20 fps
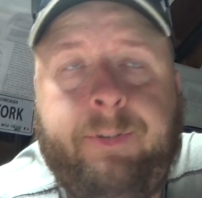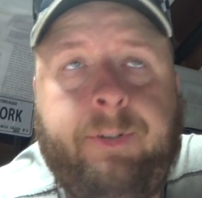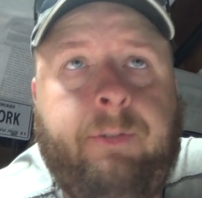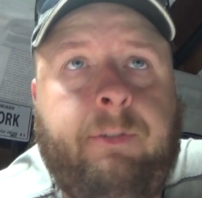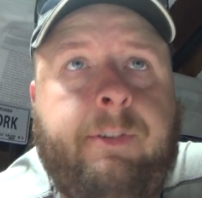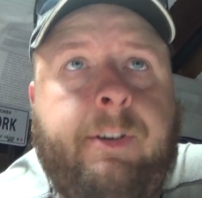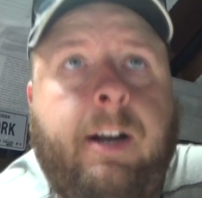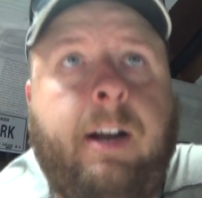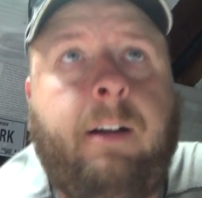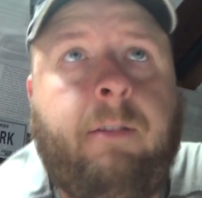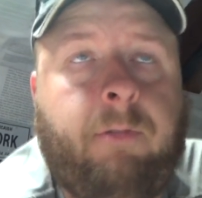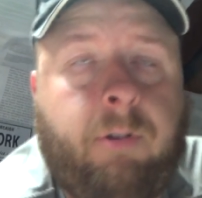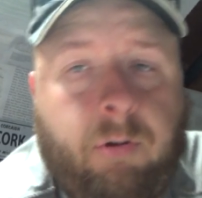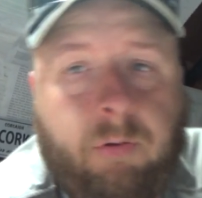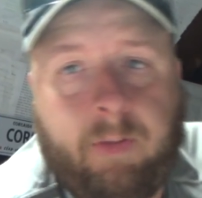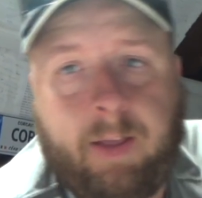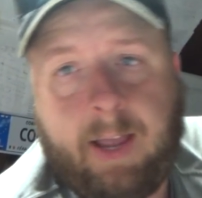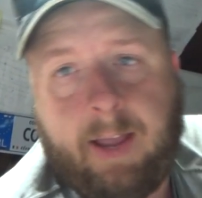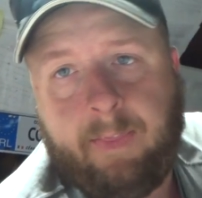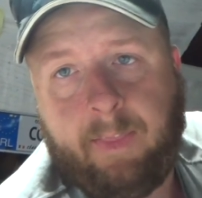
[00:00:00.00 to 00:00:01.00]
So you start to
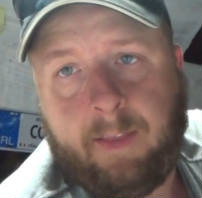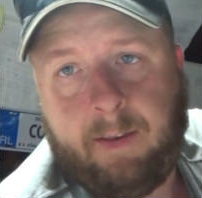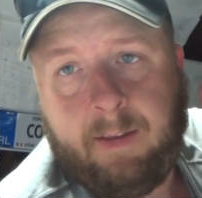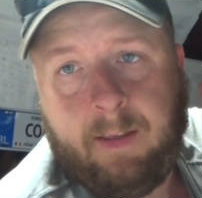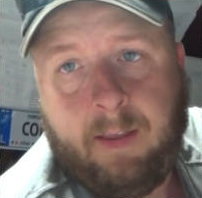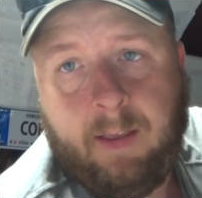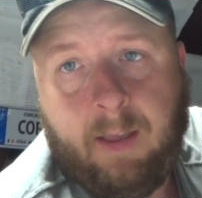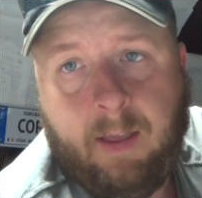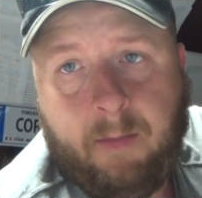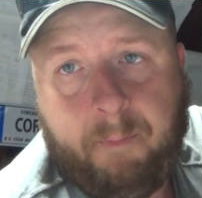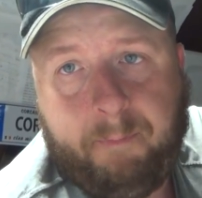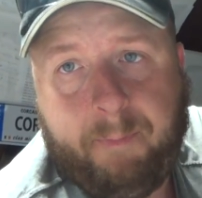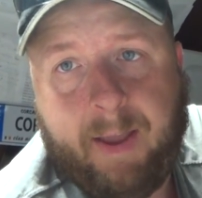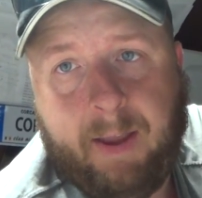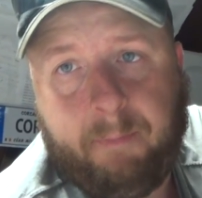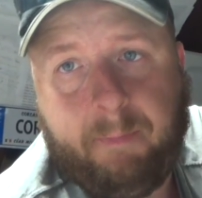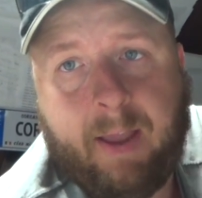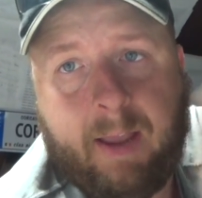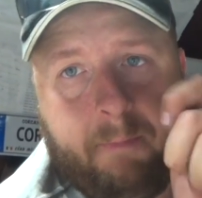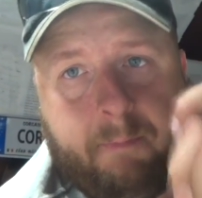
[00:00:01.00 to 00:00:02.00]
roll that and then
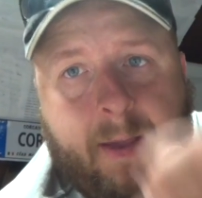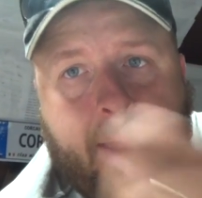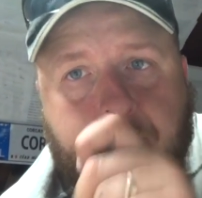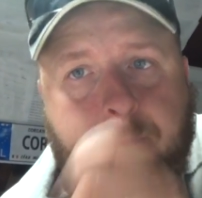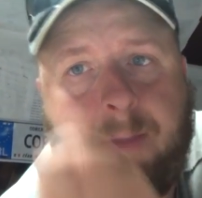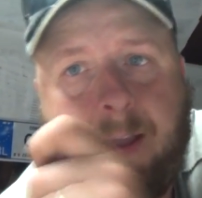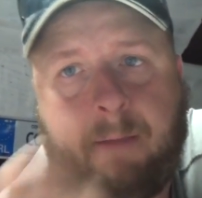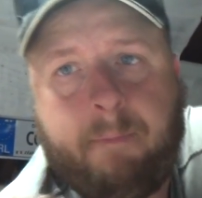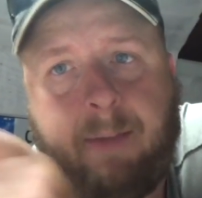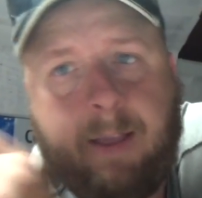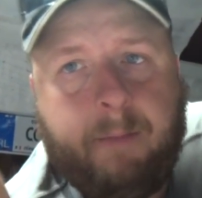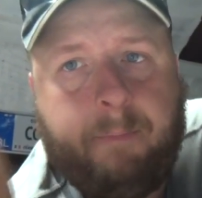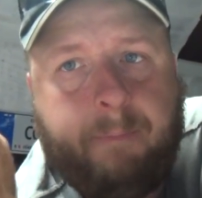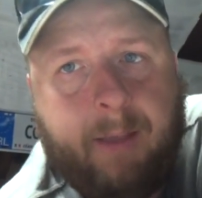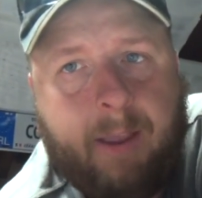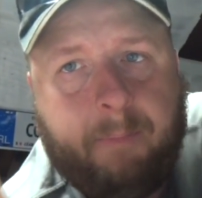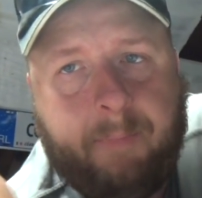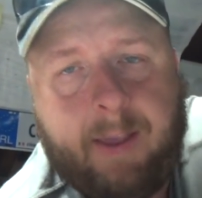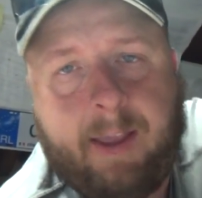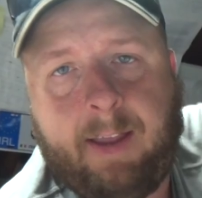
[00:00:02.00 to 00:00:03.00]
bang, bang, bang, bang, bang,
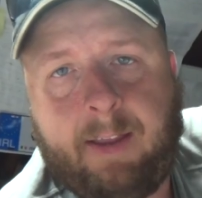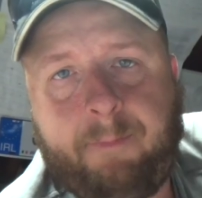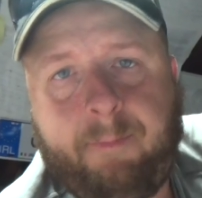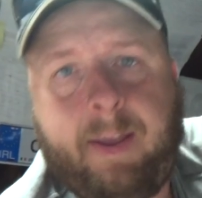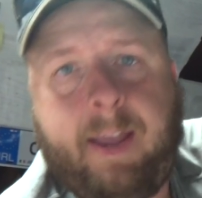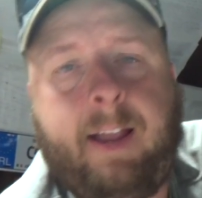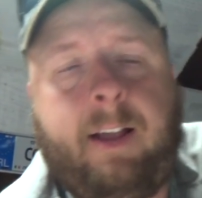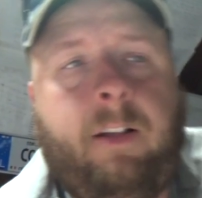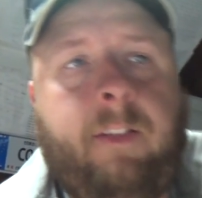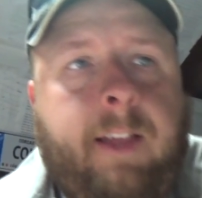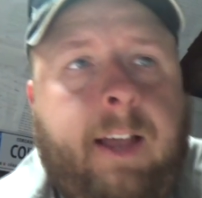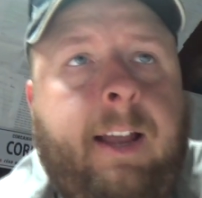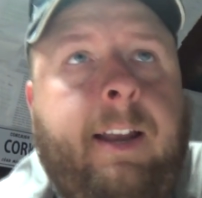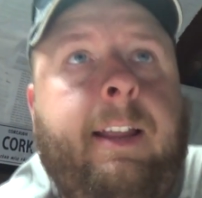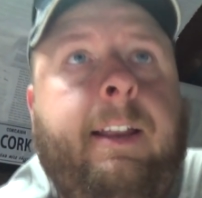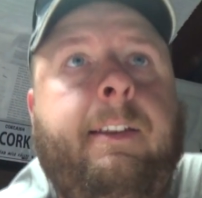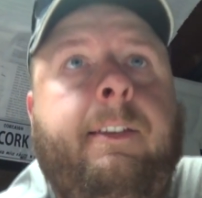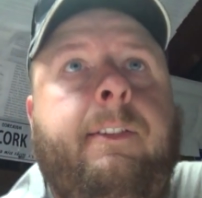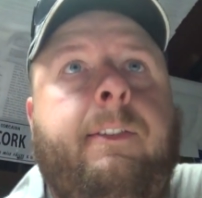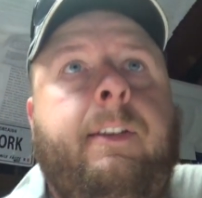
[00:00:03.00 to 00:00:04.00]
bang, bang, bang all that
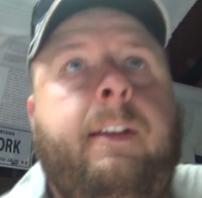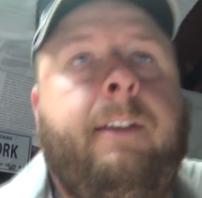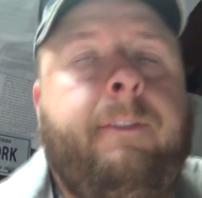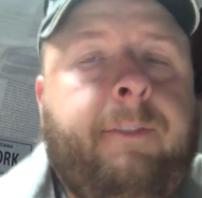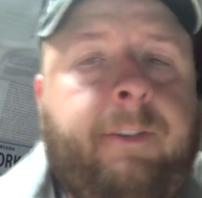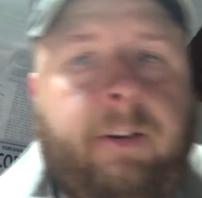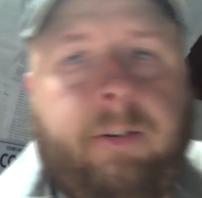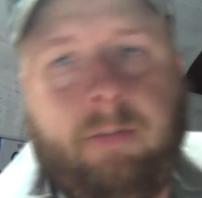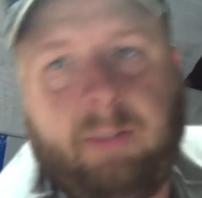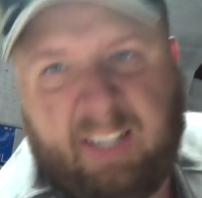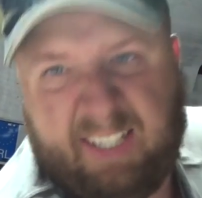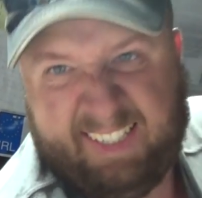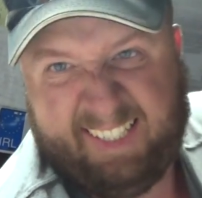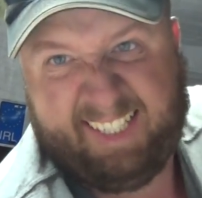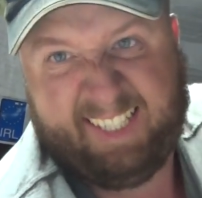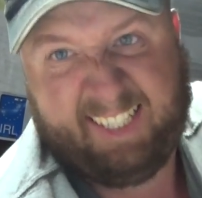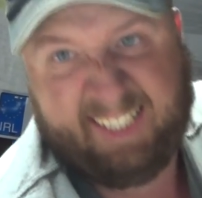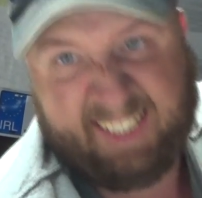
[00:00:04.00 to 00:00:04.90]
in instead of, you know, the